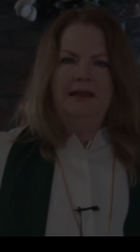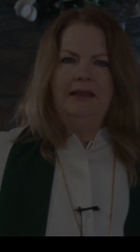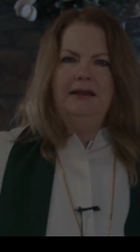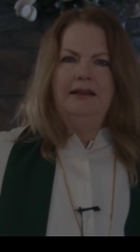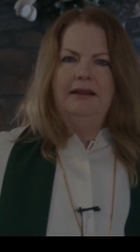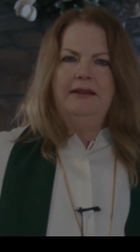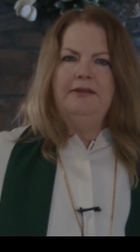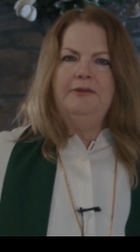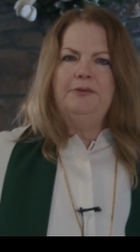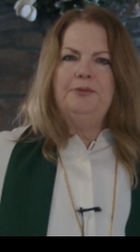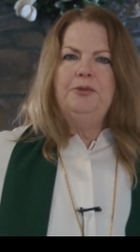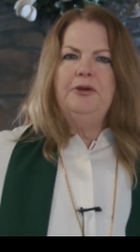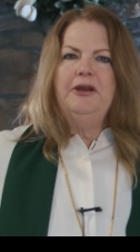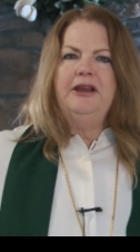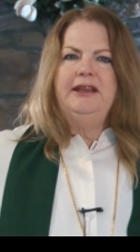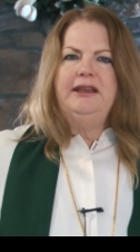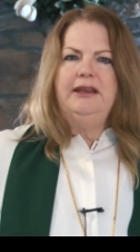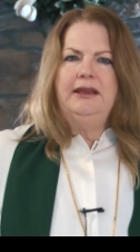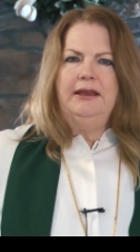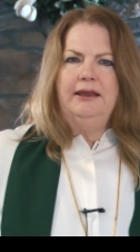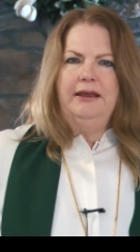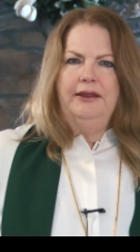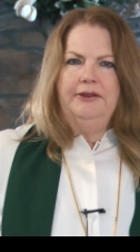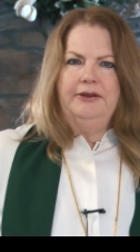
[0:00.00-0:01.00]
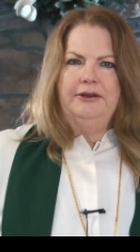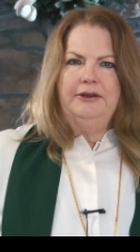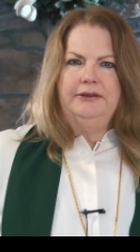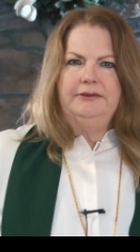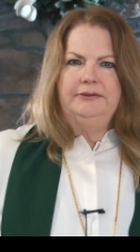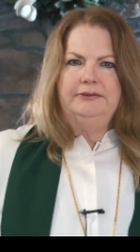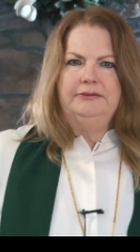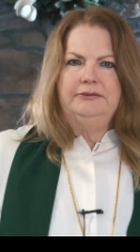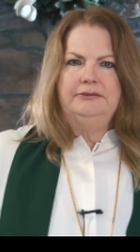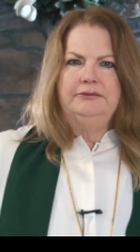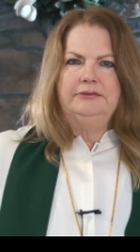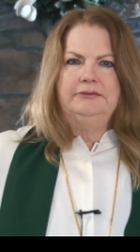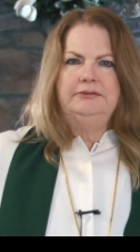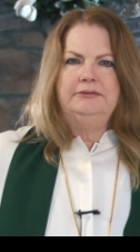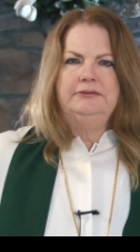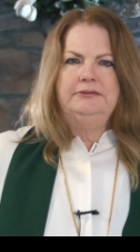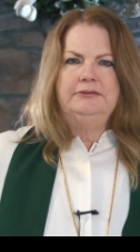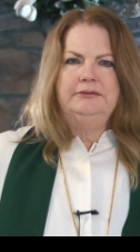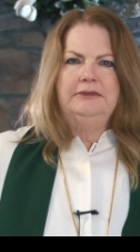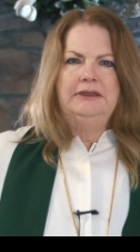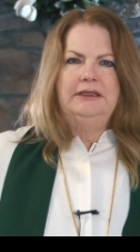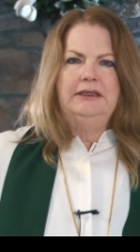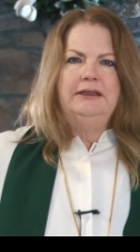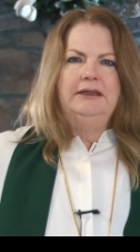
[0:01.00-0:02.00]
Let's pray together.
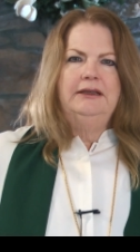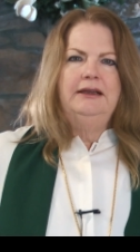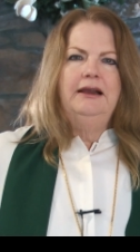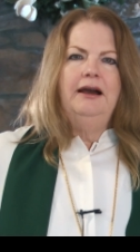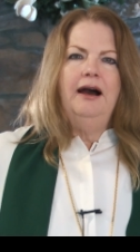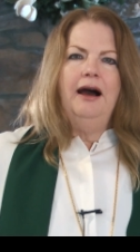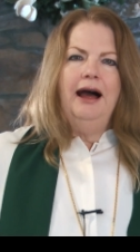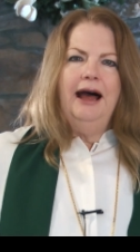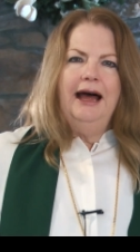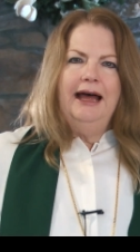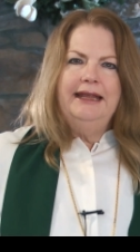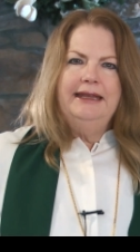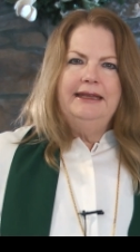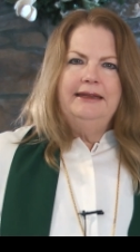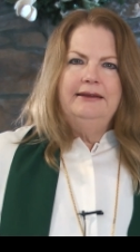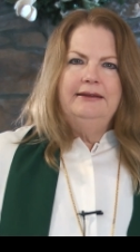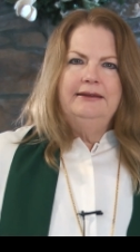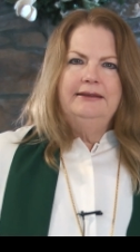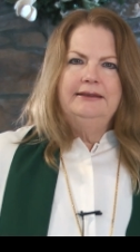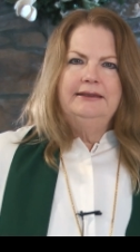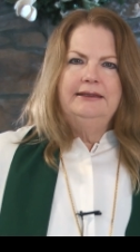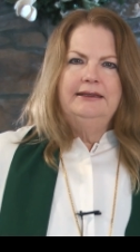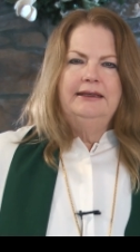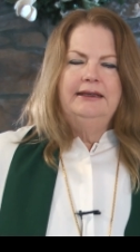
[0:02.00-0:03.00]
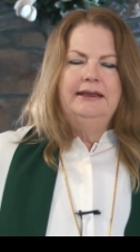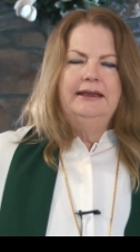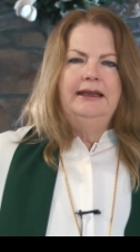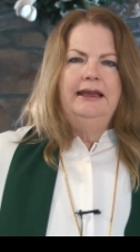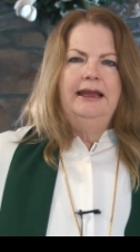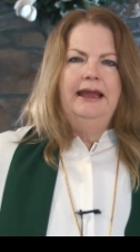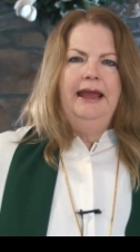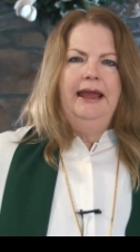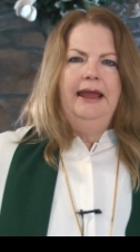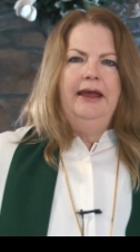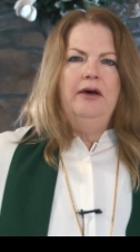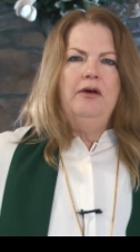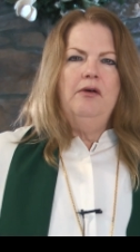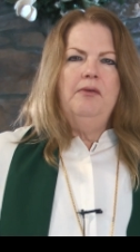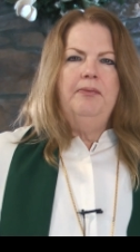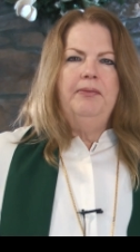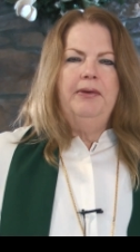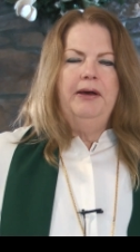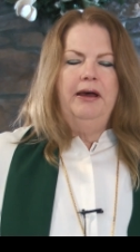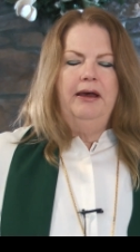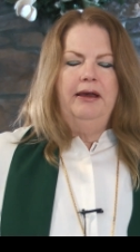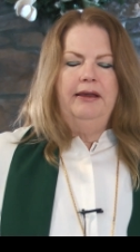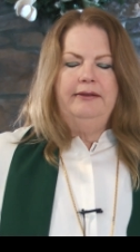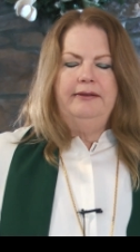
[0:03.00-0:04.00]
God, help
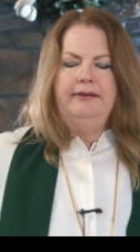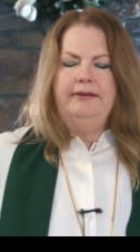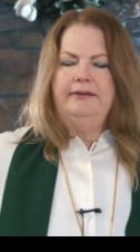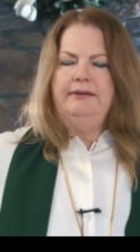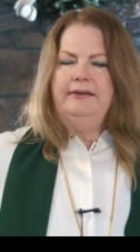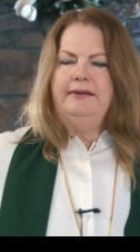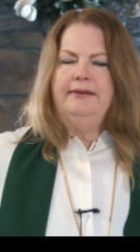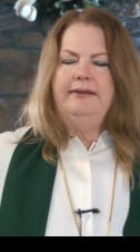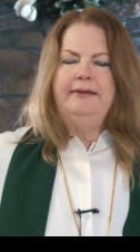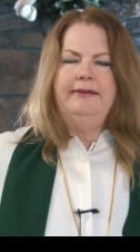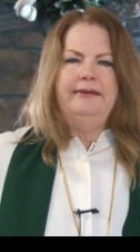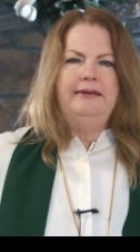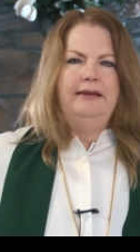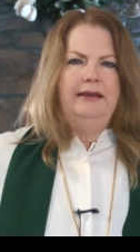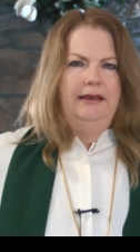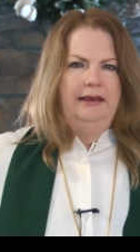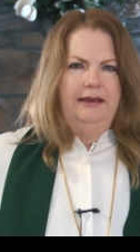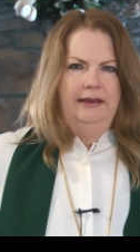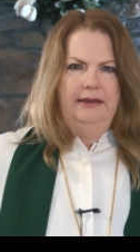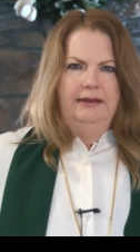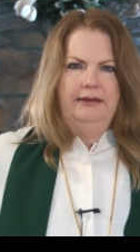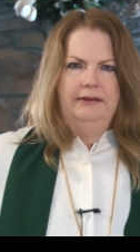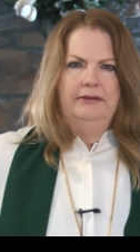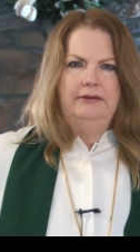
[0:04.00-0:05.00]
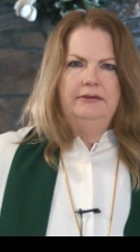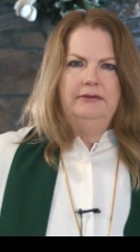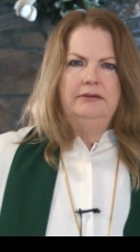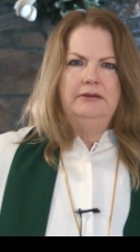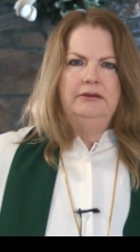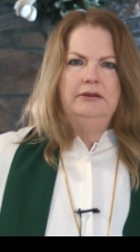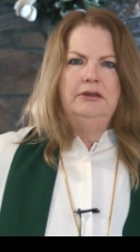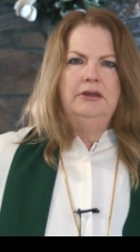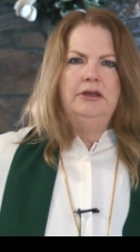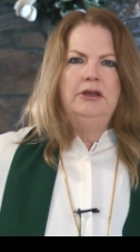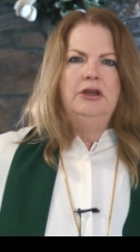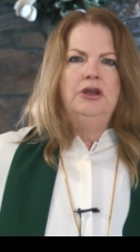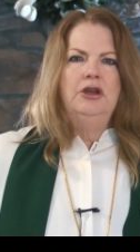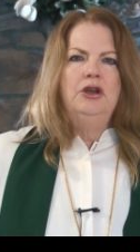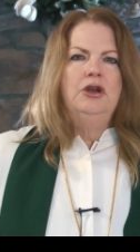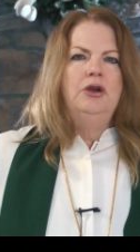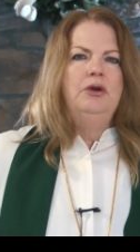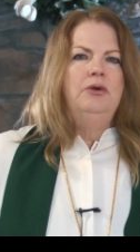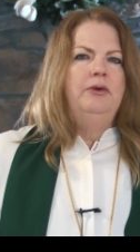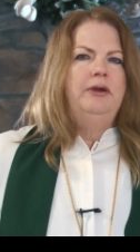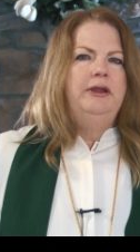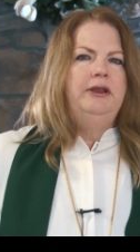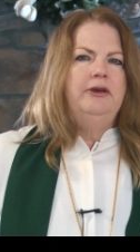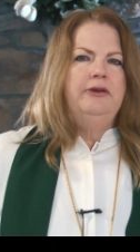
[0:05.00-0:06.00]
us to see.
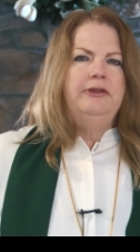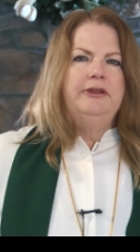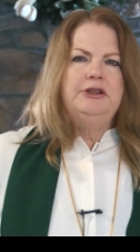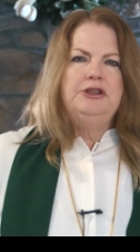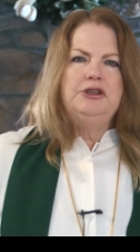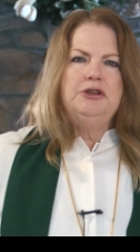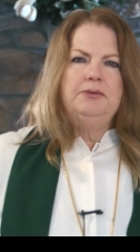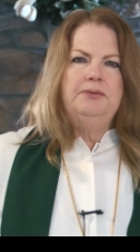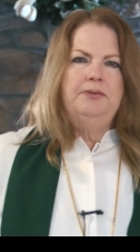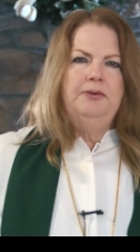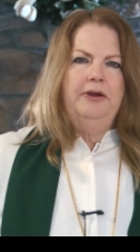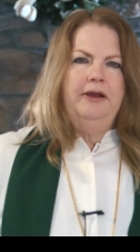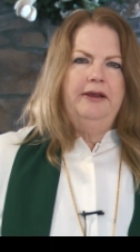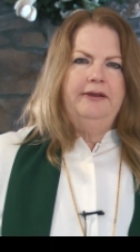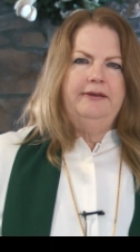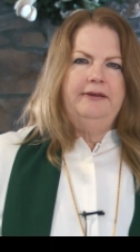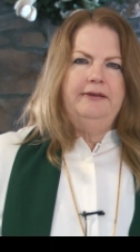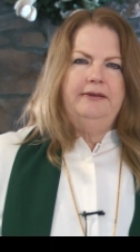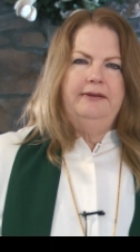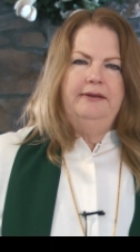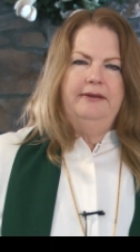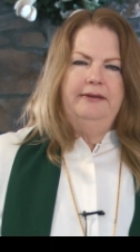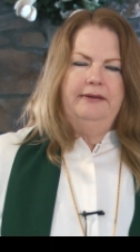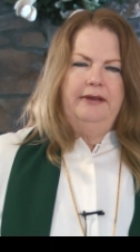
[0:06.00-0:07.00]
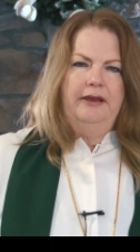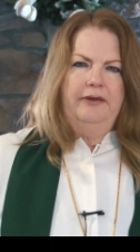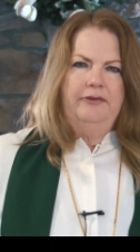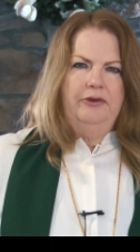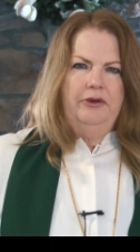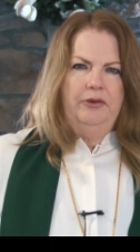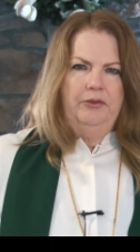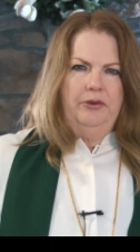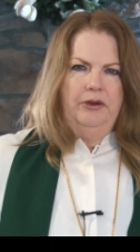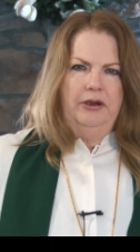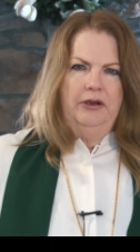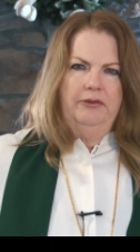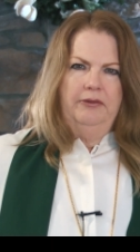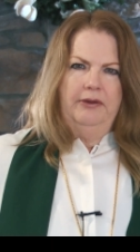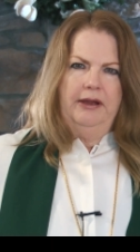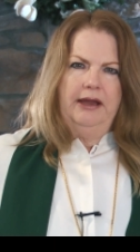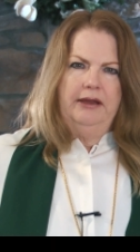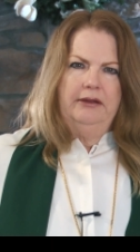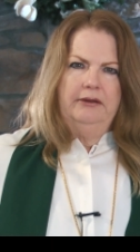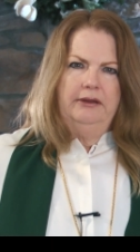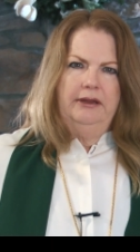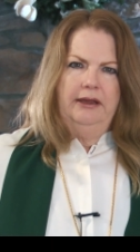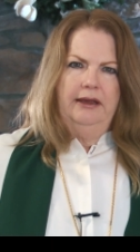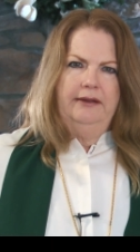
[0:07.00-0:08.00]
We know that your presence is everywhere
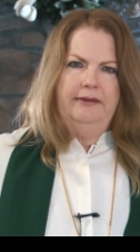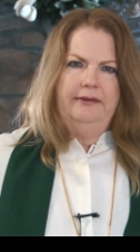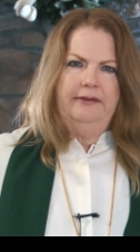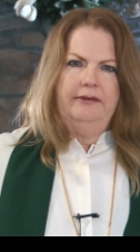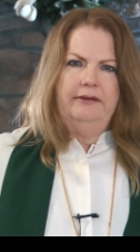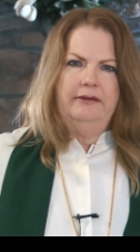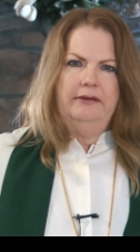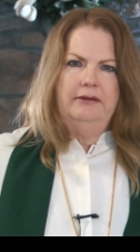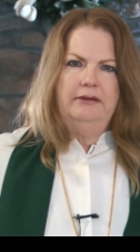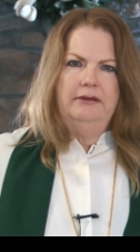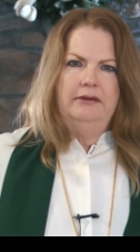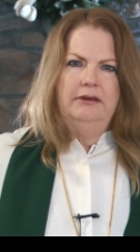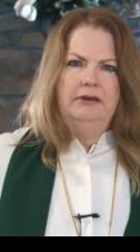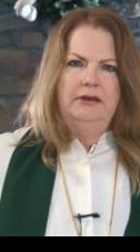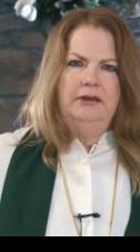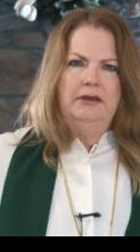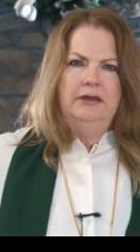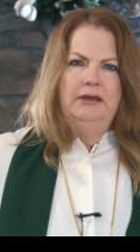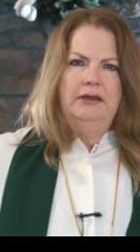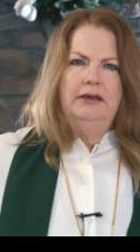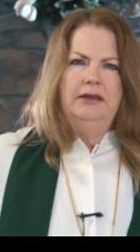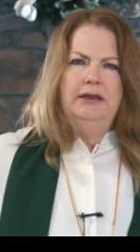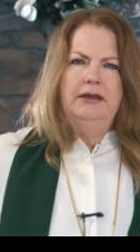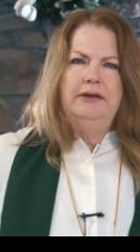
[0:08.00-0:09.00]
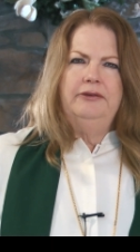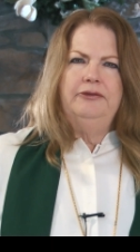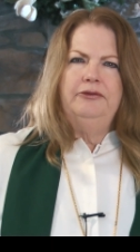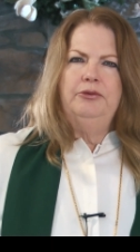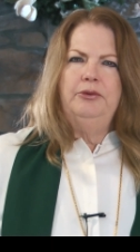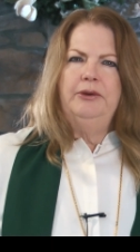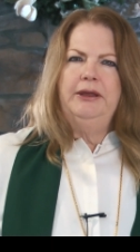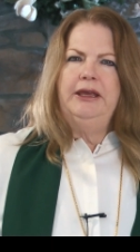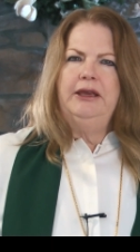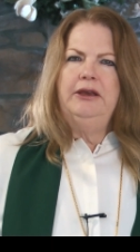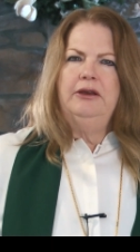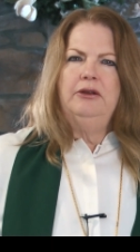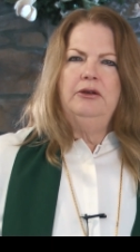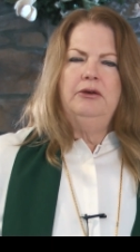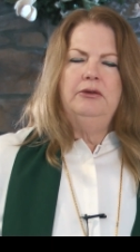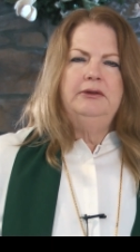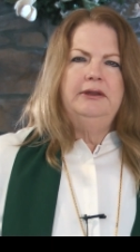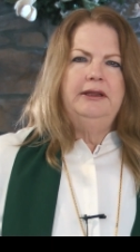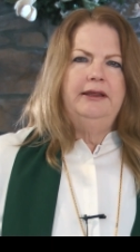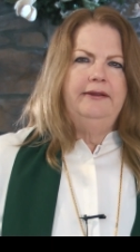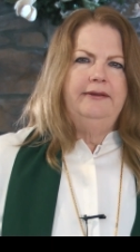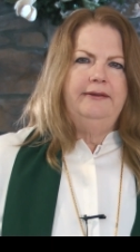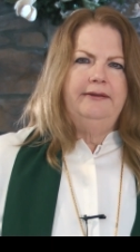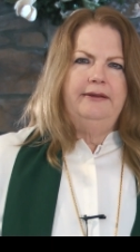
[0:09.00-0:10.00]
around us, if we could
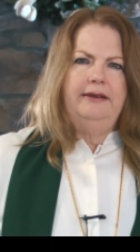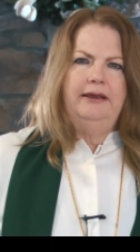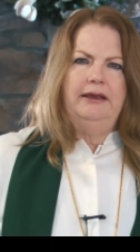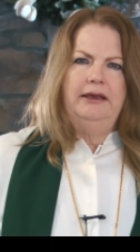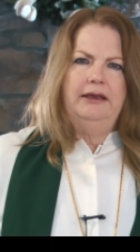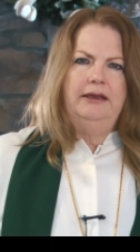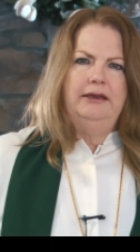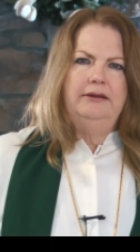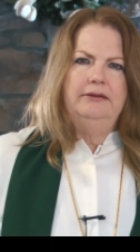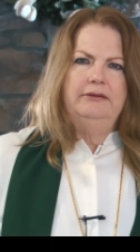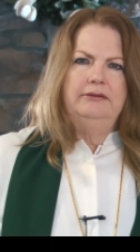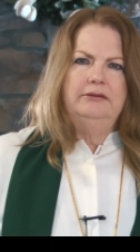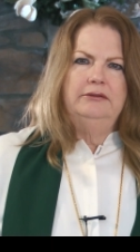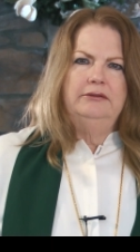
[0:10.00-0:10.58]
only see.